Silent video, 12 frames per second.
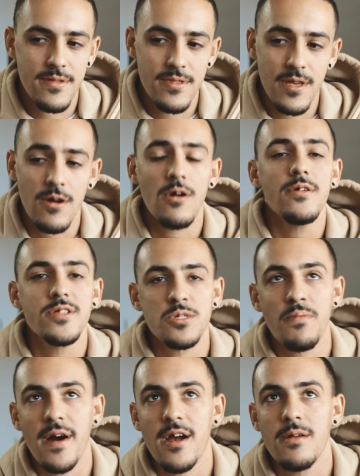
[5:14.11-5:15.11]
they're all
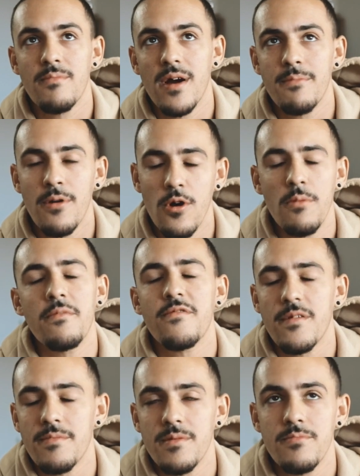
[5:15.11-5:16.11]
inspired by poems
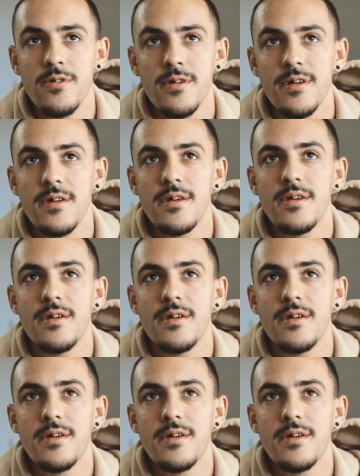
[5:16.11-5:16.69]
from the book,